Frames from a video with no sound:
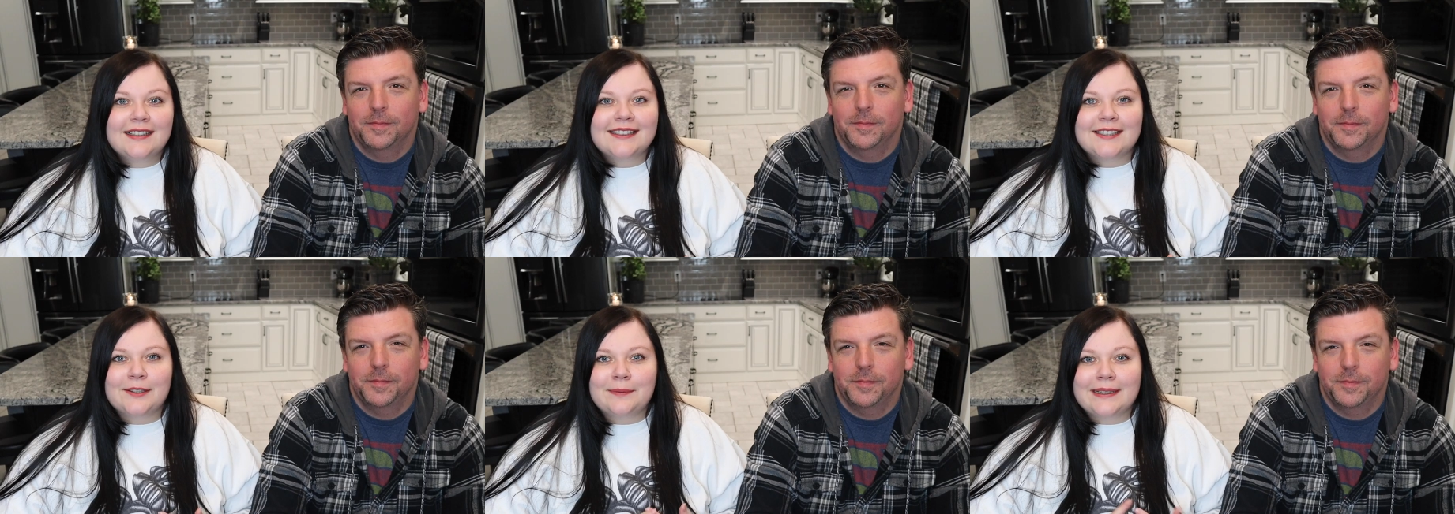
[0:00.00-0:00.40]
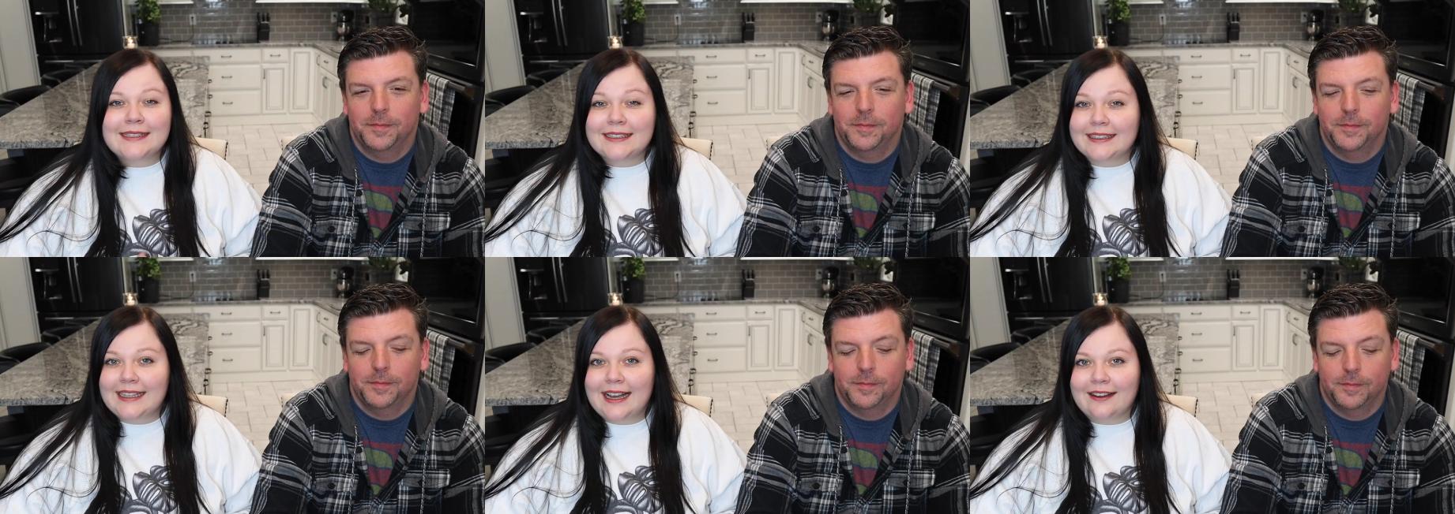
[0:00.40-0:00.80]
Speaker 1: So
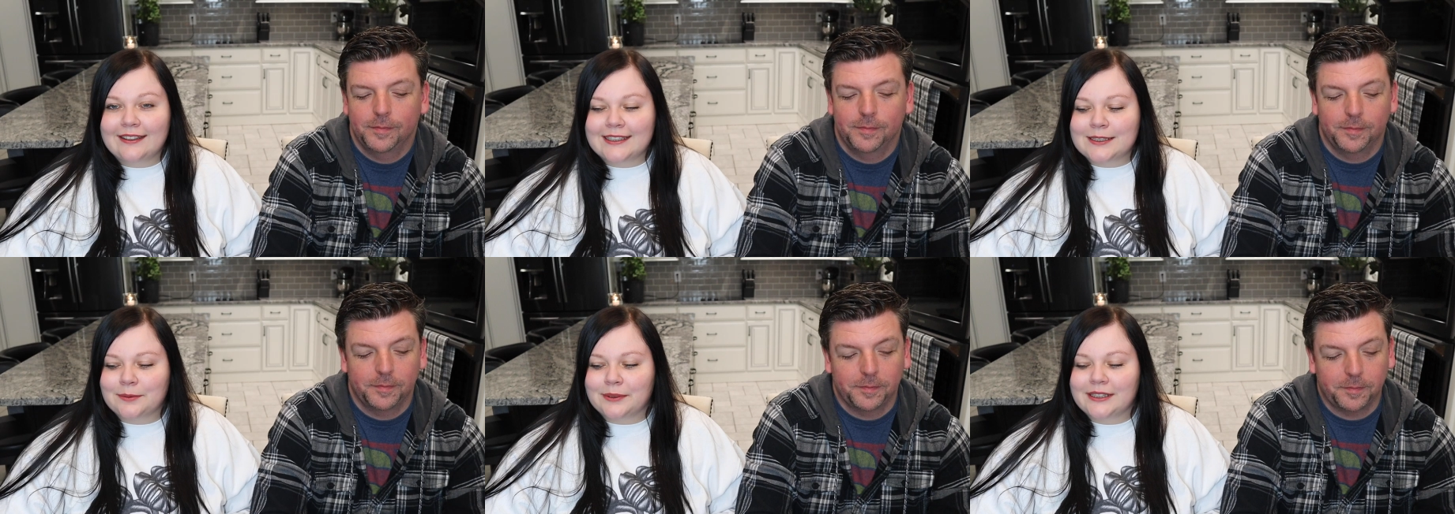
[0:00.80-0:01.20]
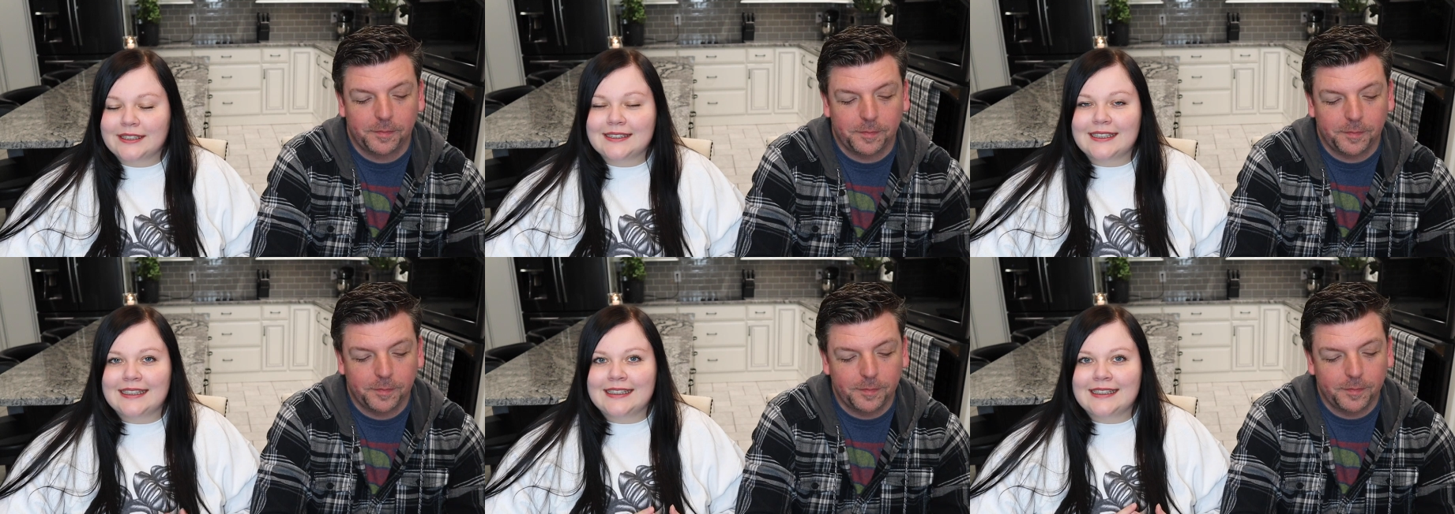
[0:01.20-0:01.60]
basically how this
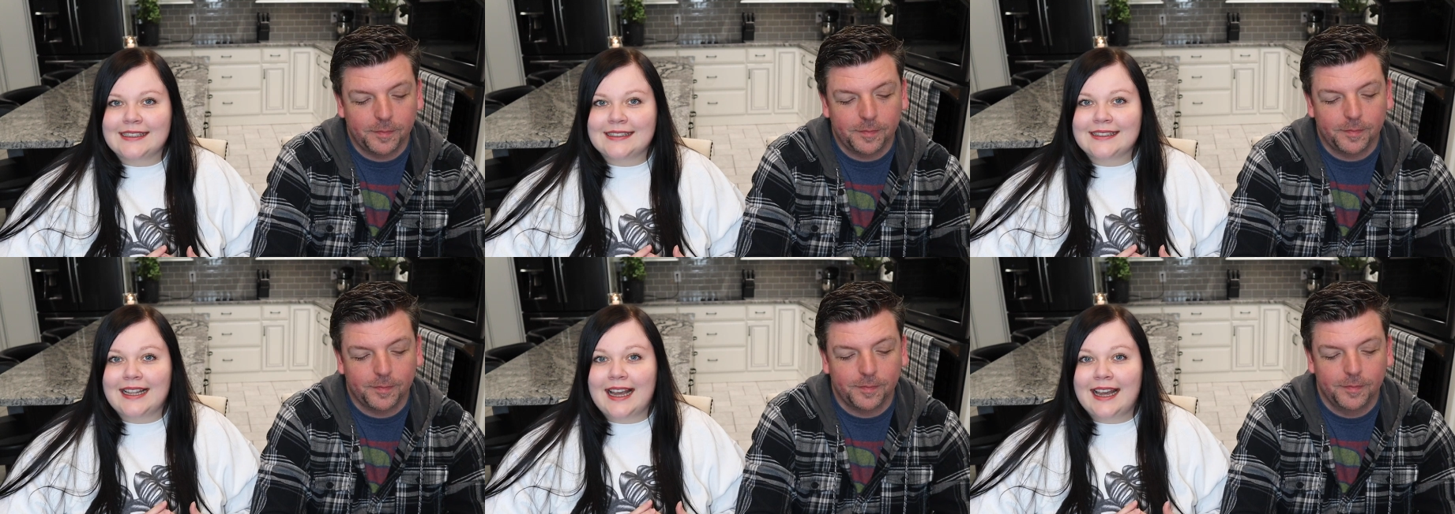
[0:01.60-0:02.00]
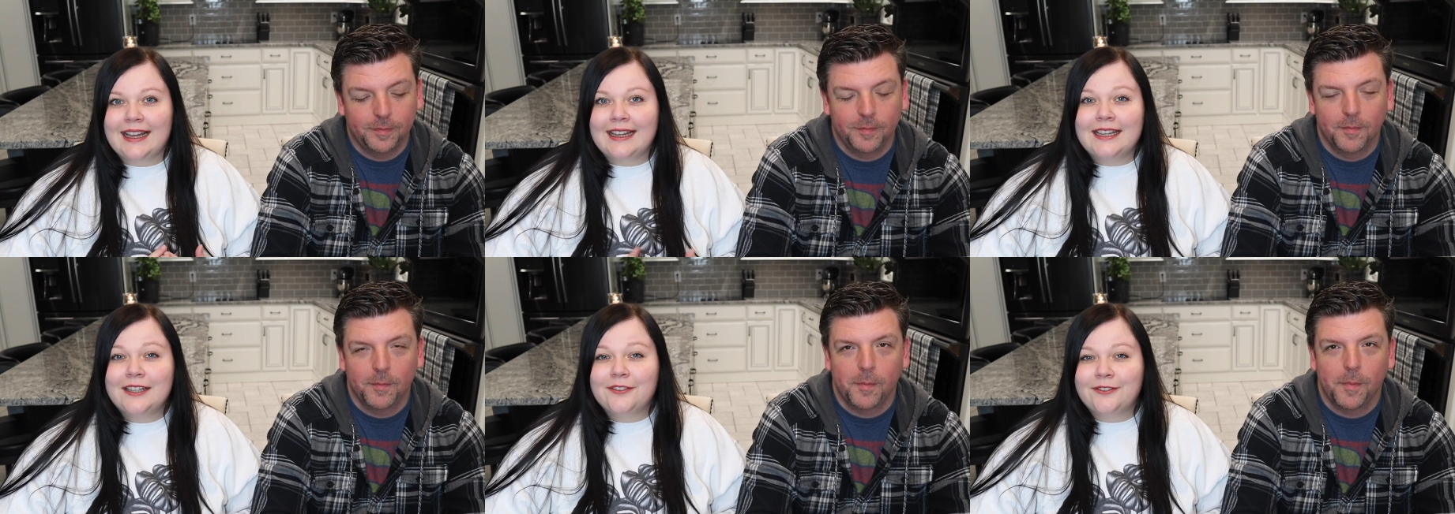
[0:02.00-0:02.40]
works is
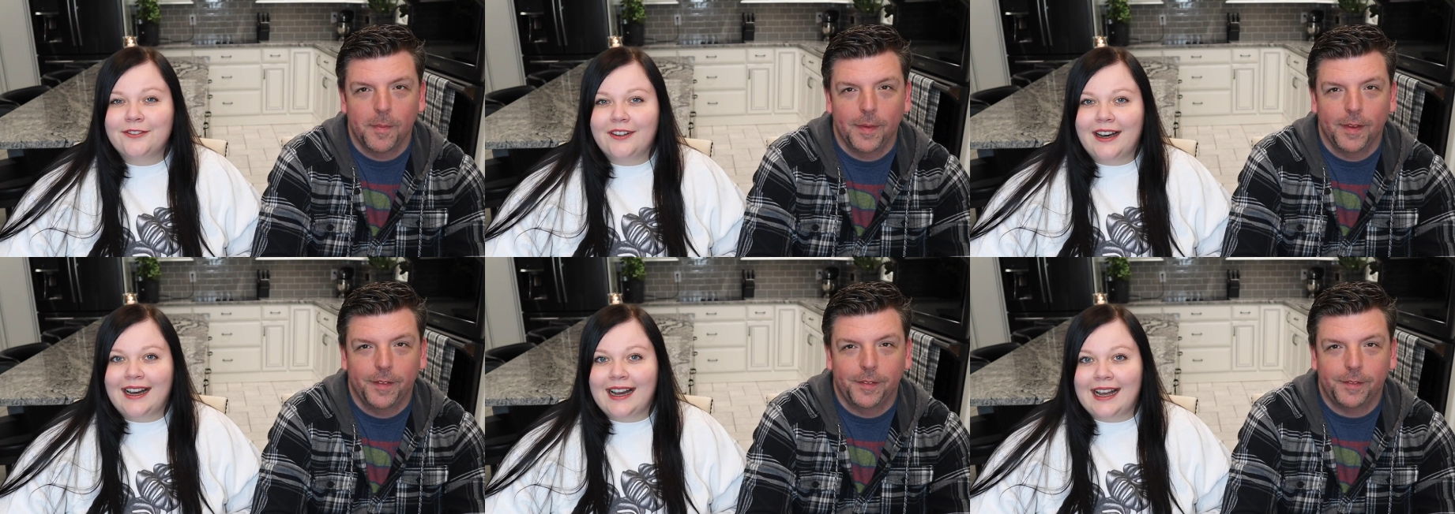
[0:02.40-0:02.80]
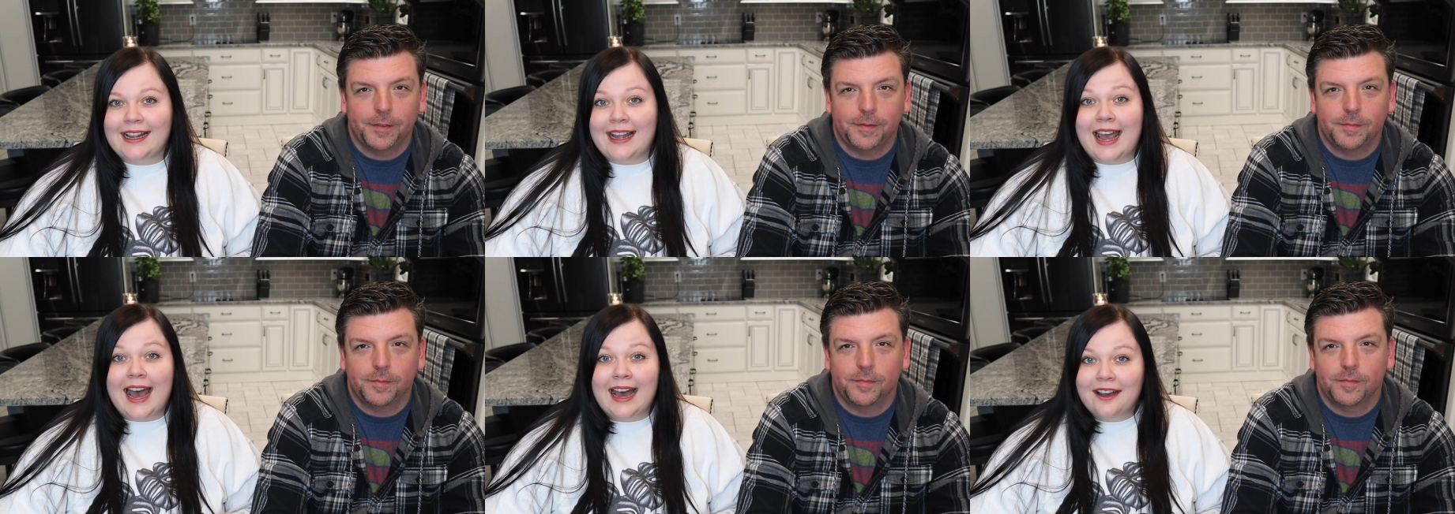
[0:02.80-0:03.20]
if
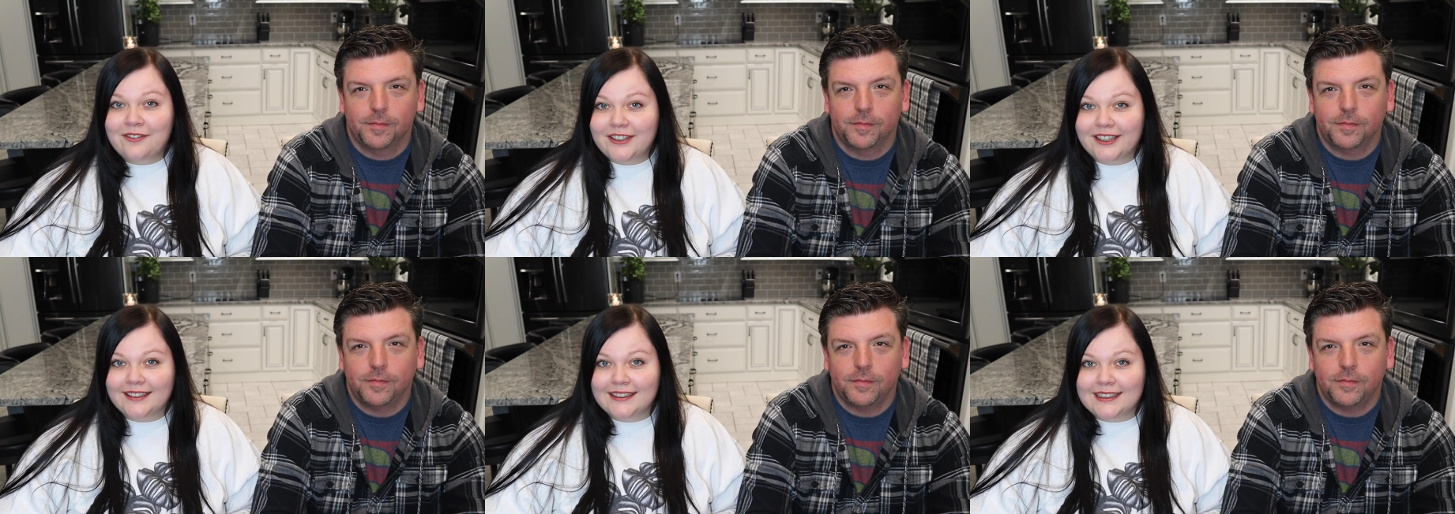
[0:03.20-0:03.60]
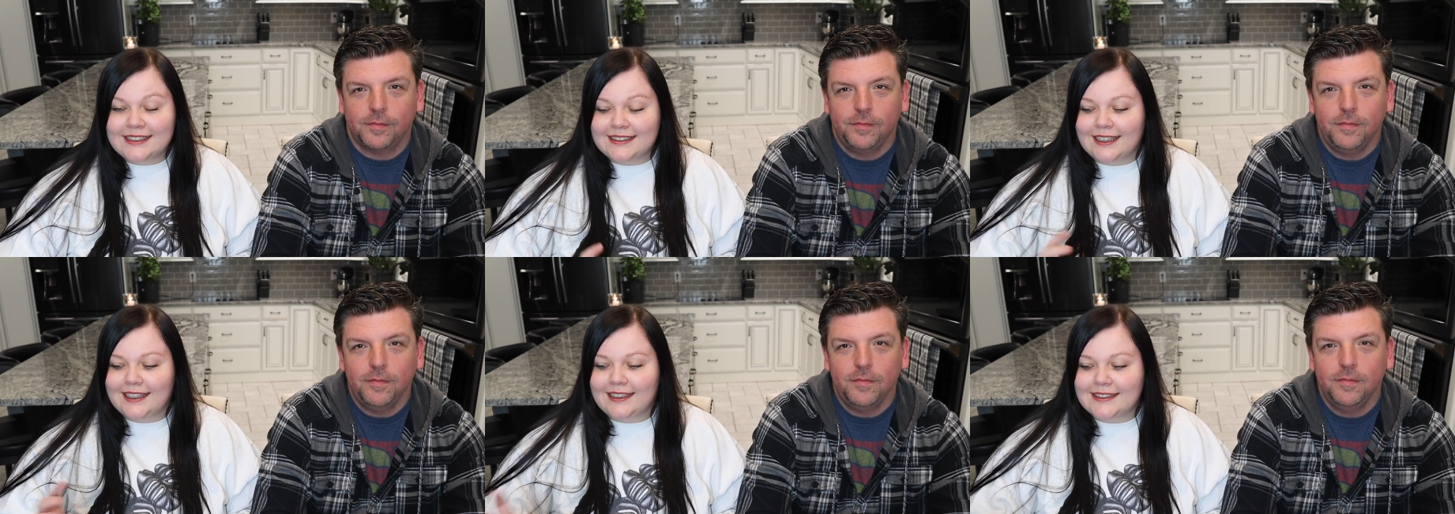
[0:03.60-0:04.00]
I have done
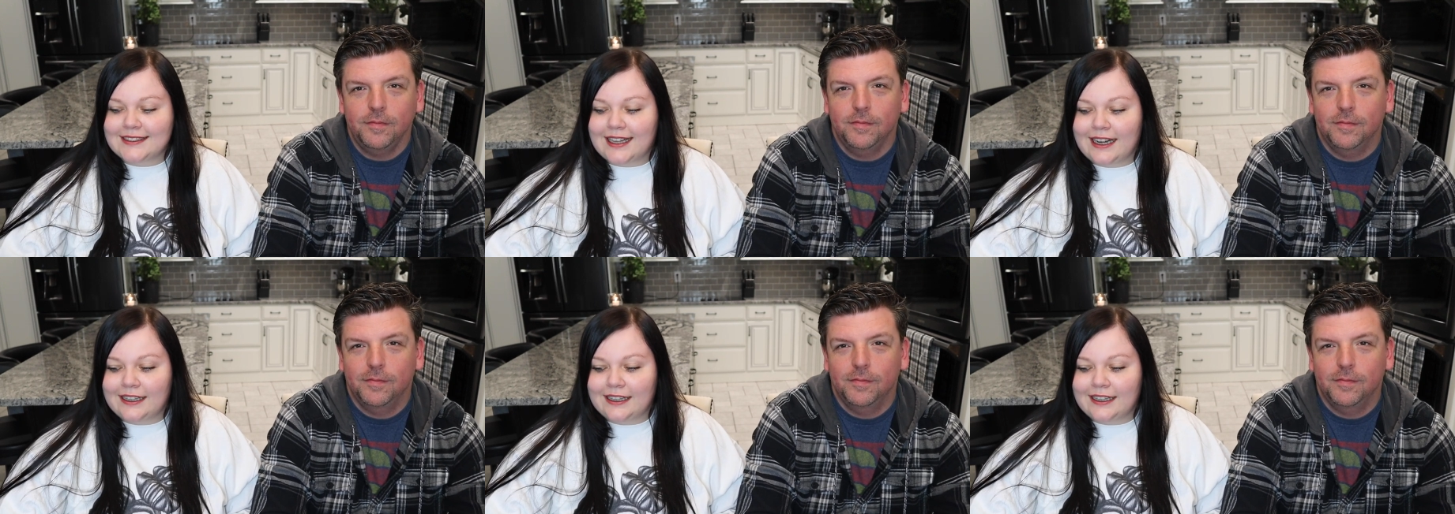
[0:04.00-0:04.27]
these things,